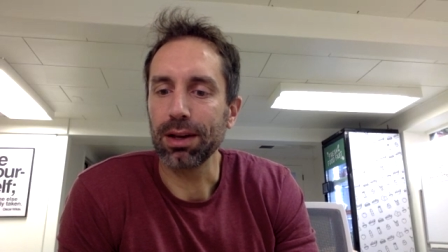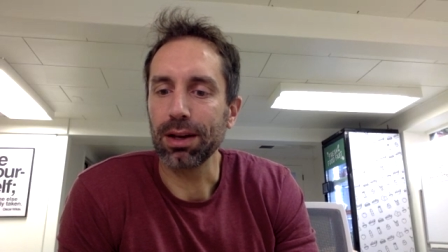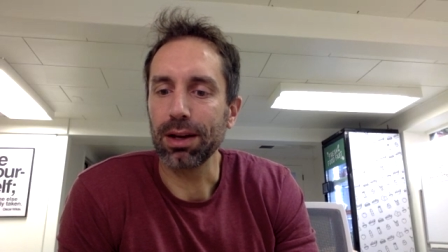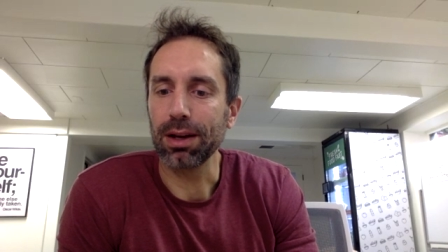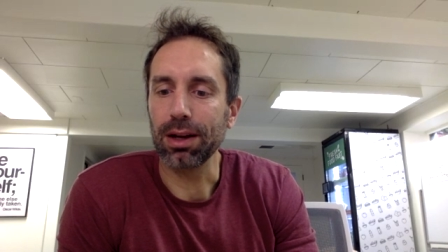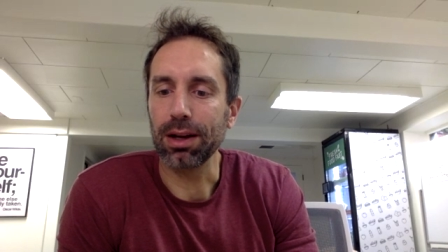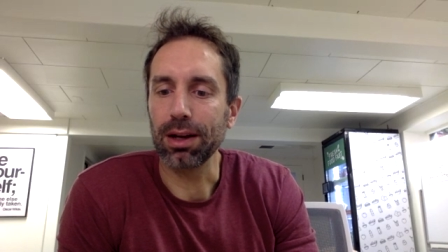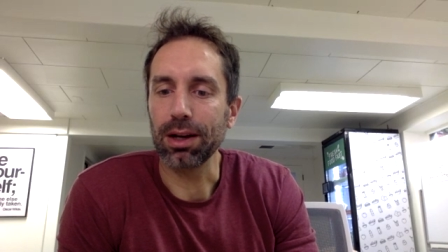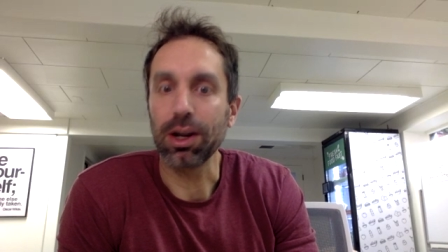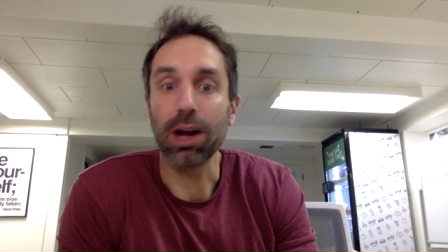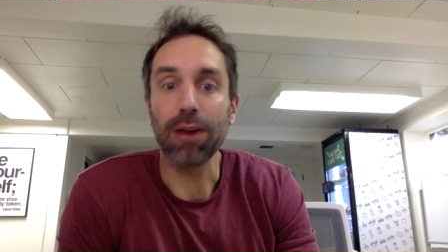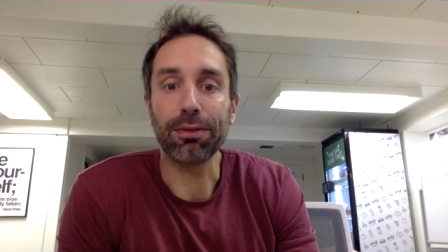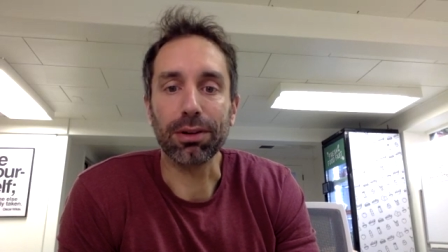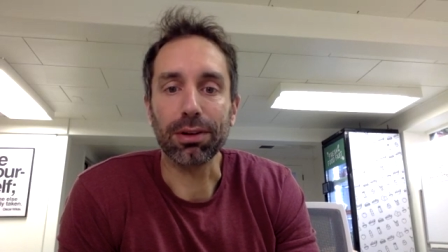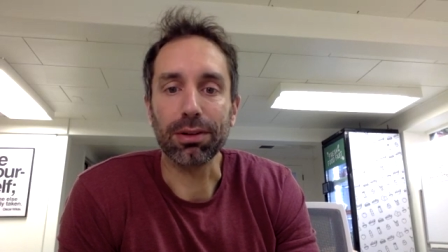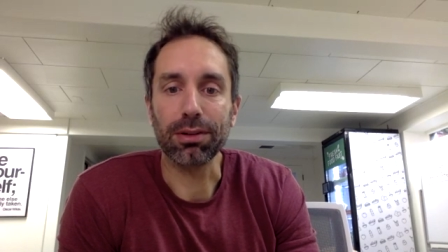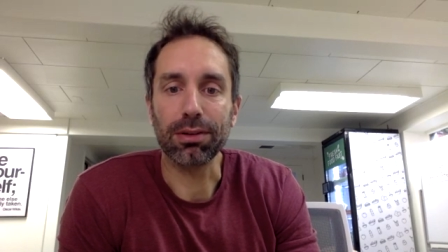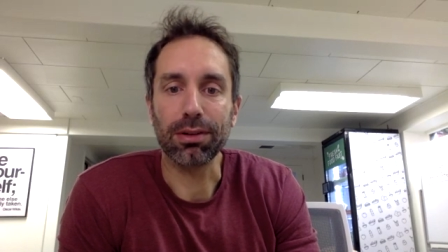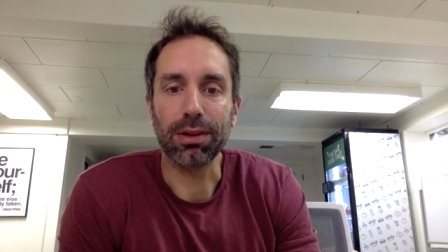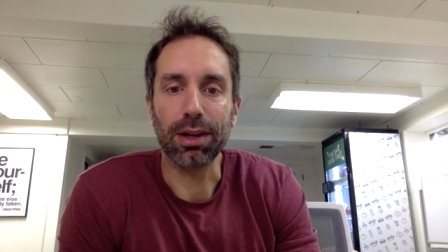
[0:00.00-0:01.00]
uh,
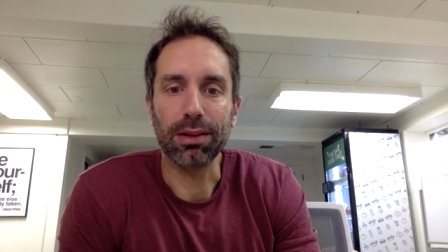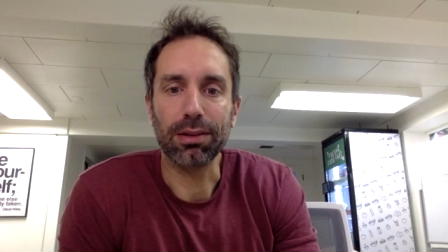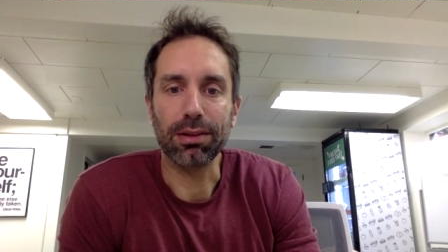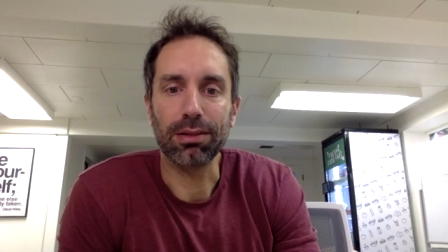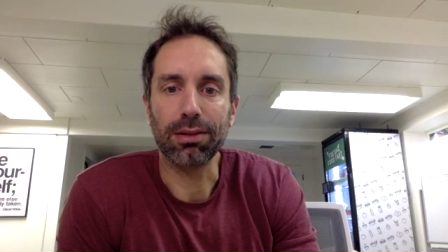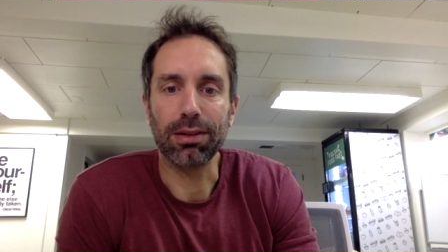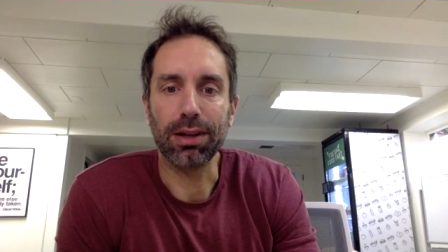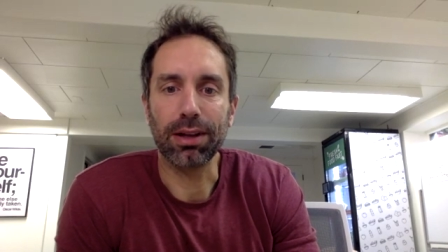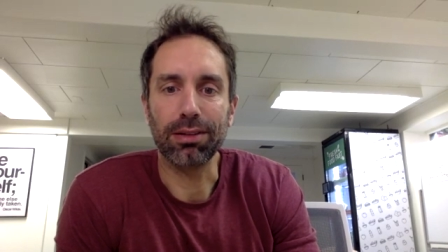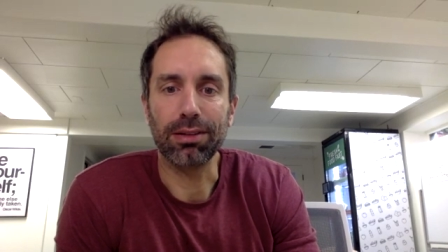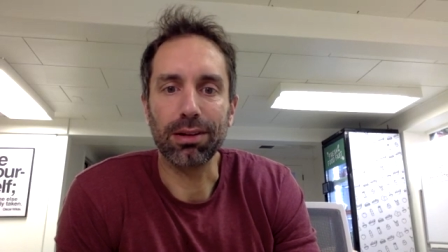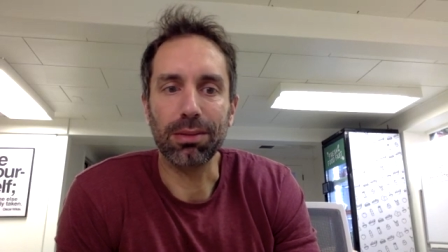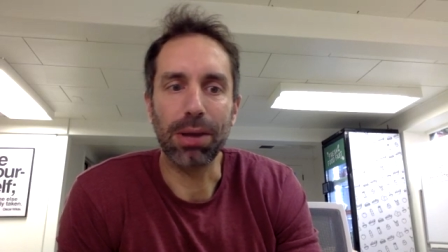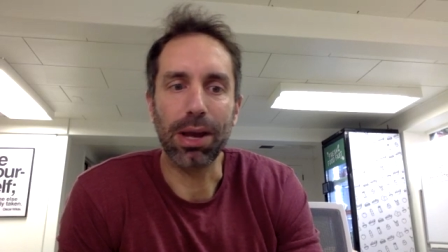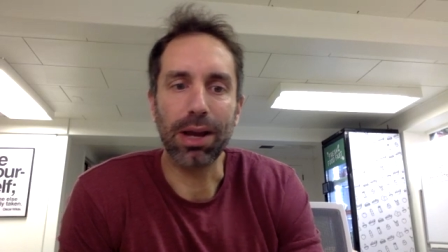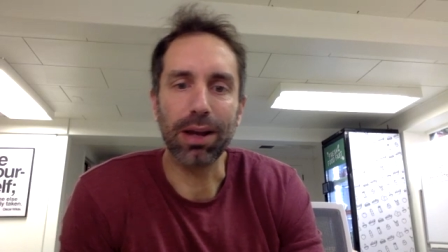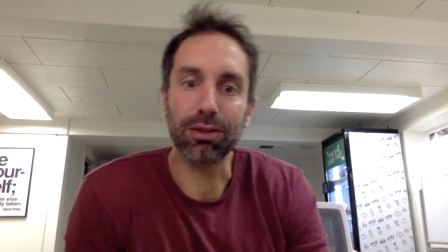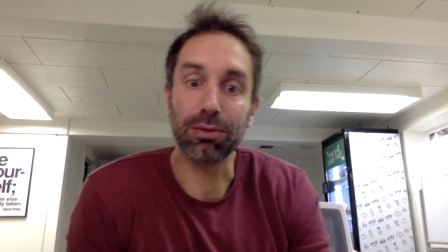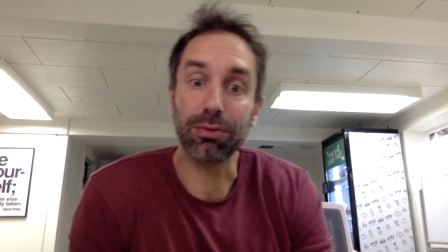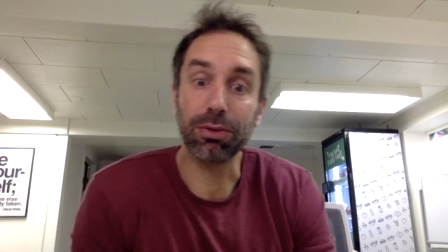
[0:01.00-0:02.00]
conference. That's that's in
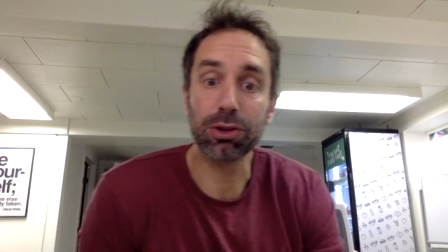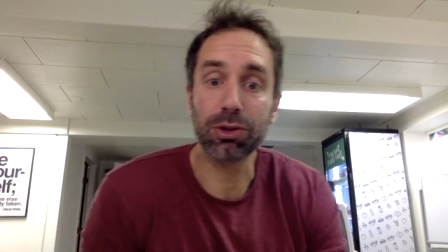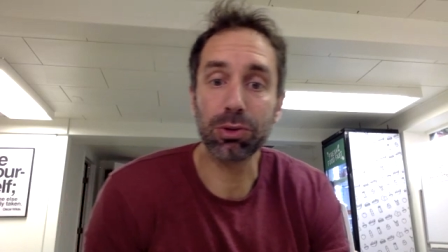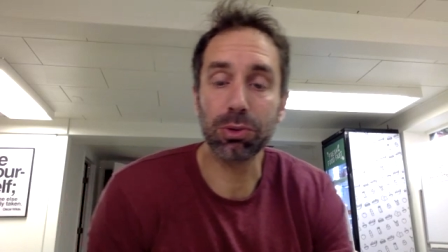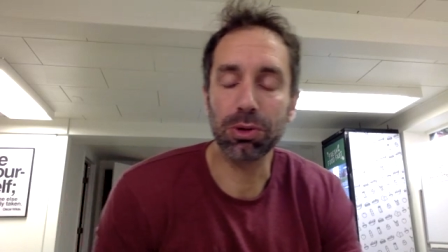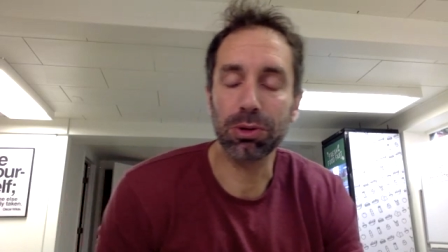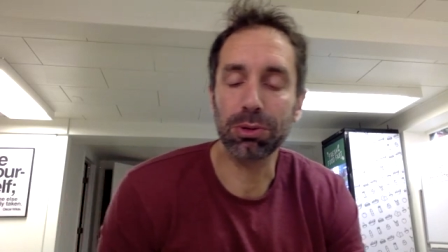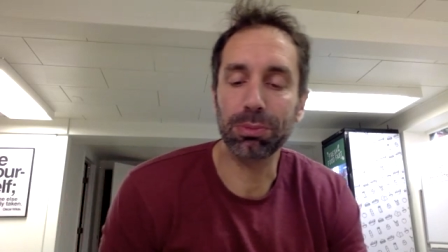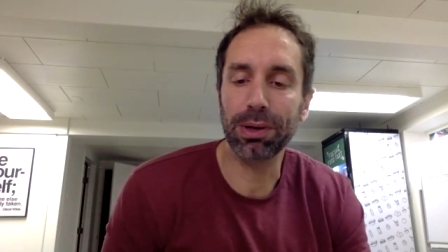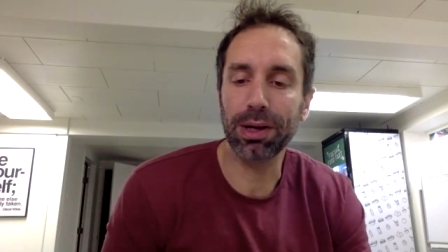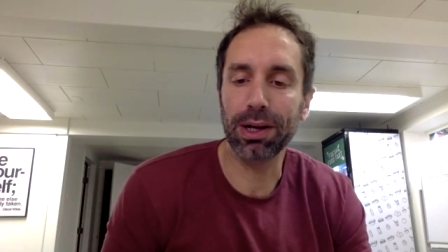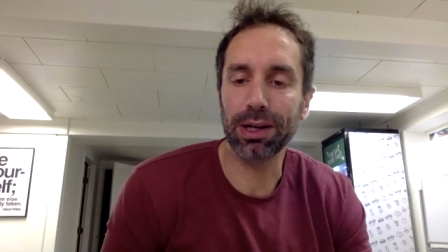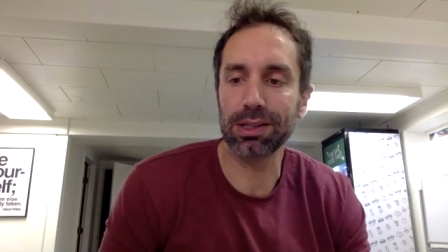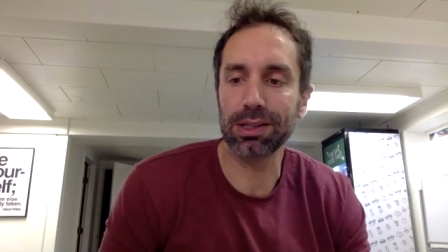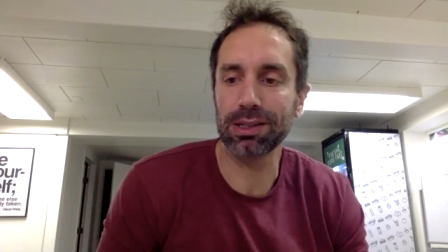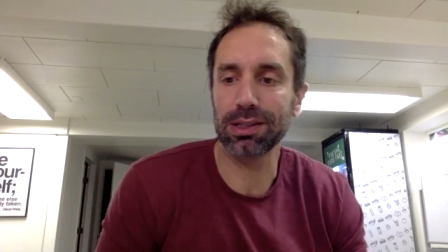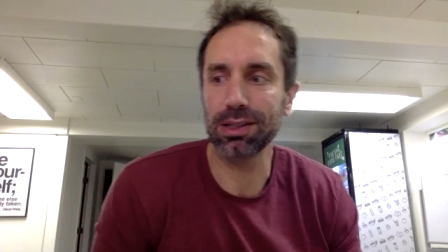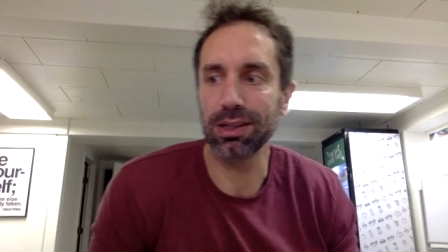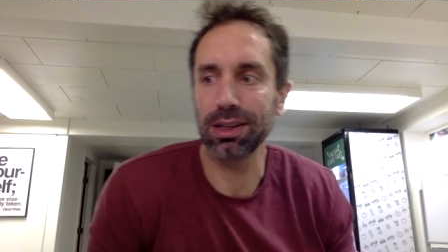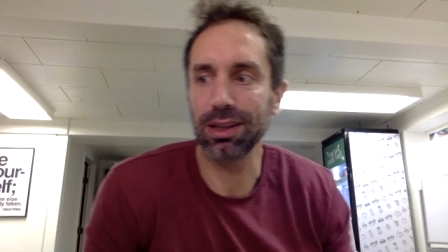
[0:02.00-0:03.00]
May. It's virtual, but
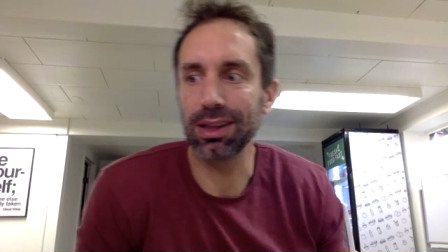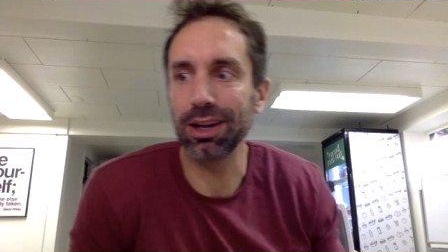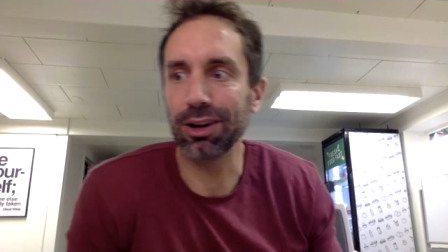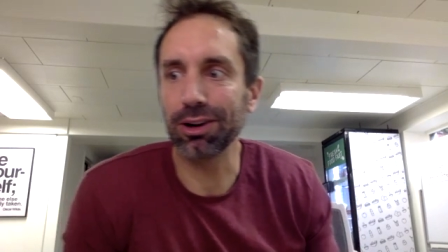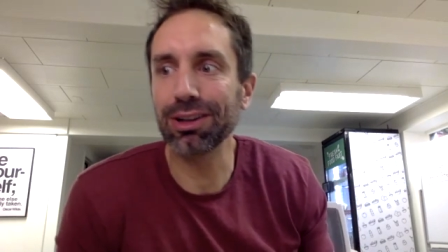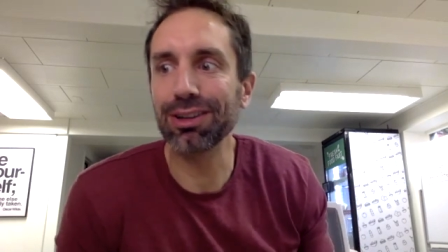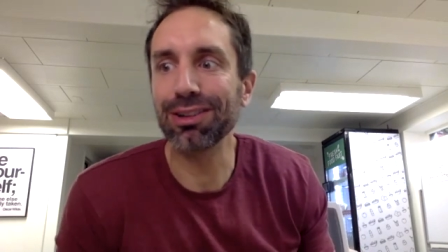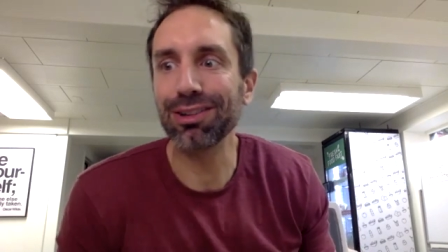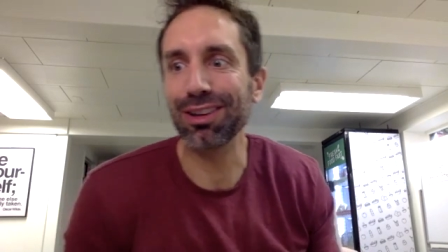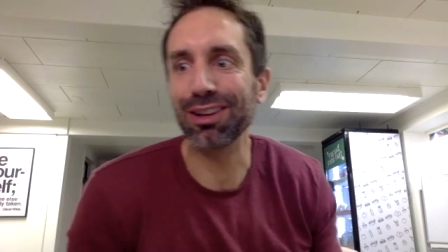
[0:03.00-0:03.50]
there is oh,